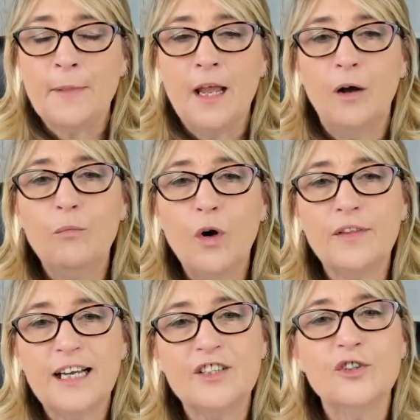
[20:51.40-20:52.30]
And what
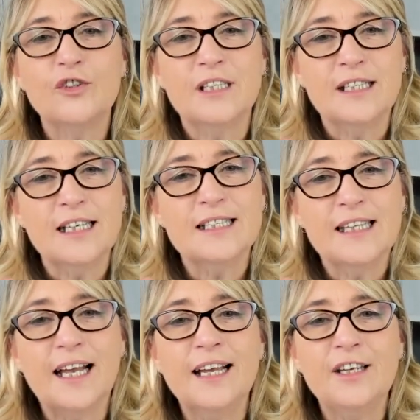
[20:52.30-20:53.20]
that does is it's
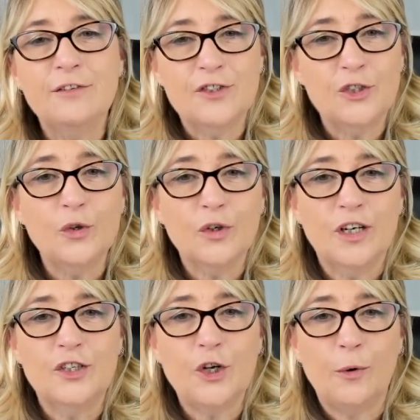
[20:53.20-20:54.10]
like you've took
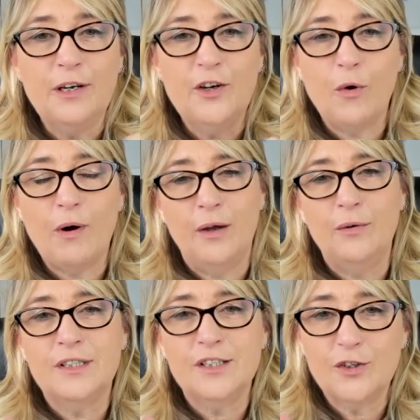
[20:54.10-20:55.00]
a domino out.
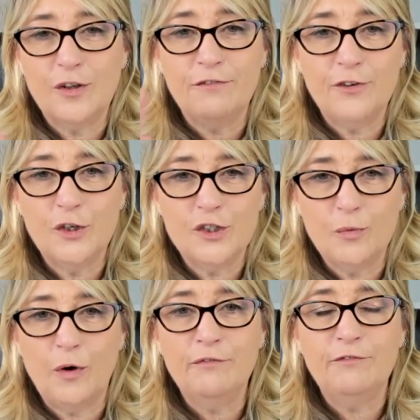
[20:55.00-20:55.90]
So the first
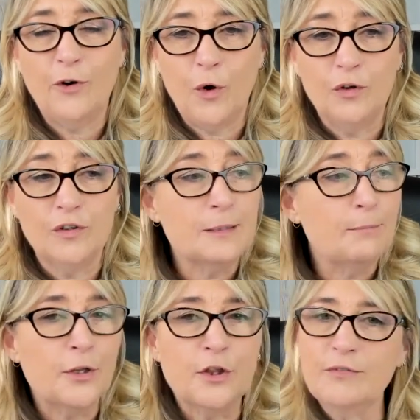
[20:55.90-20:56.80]
one falls,
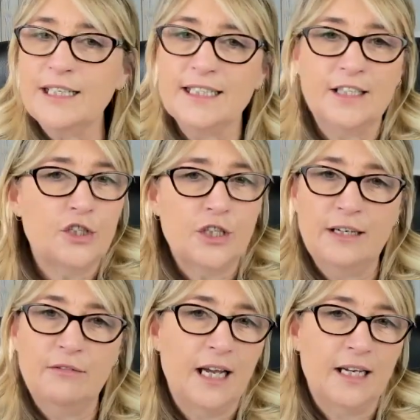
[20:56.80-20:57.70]
but there isn't a chain
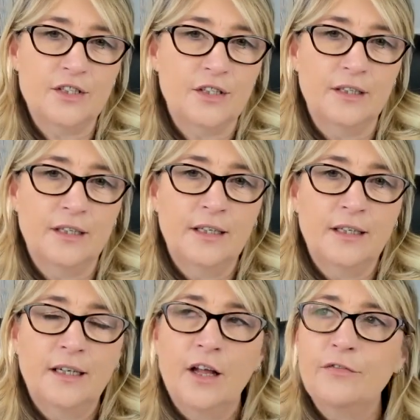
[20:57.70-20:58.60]
reaction.
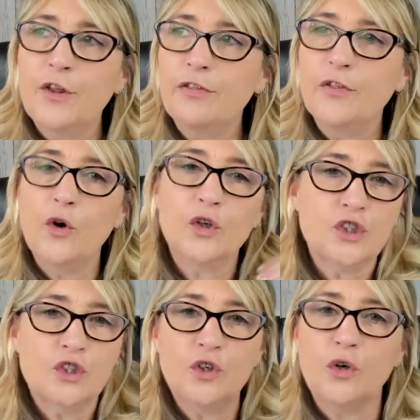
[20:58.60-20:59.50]
The
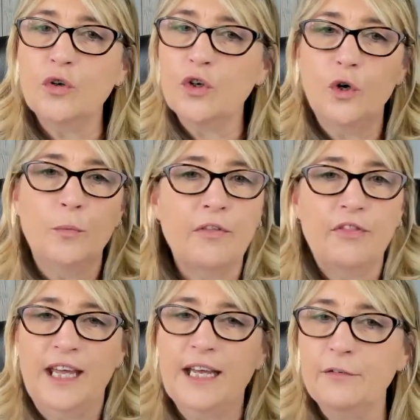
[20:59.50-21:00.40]
thoughts don't come
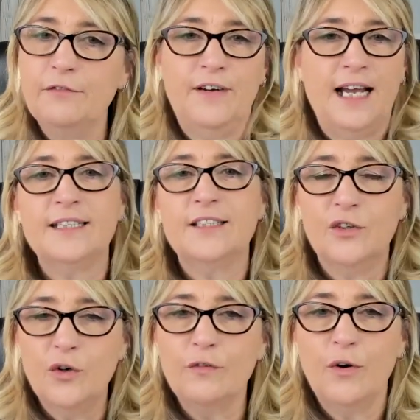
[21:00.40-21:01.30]
thick and fast
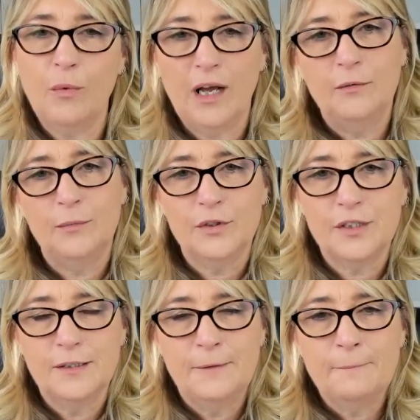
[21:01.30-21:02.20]
and overwhelm
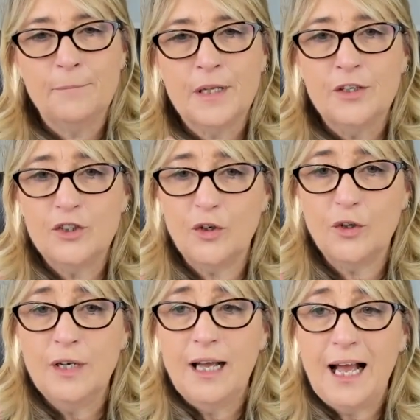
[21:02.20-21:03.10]
us.
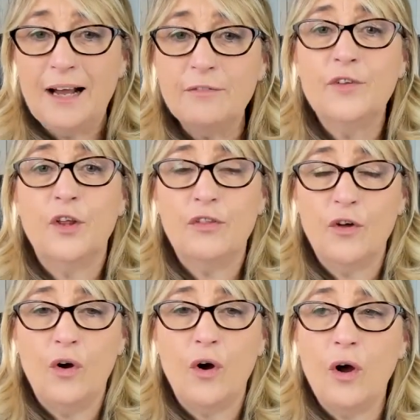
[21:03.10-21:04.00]
So have the
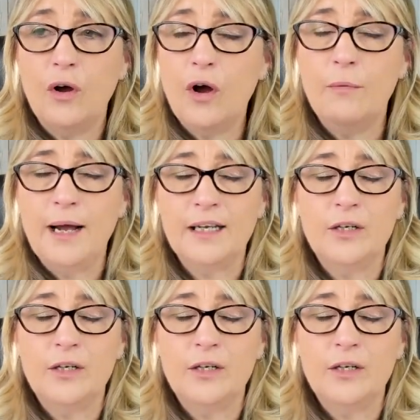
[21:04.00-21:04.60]
thought, oh my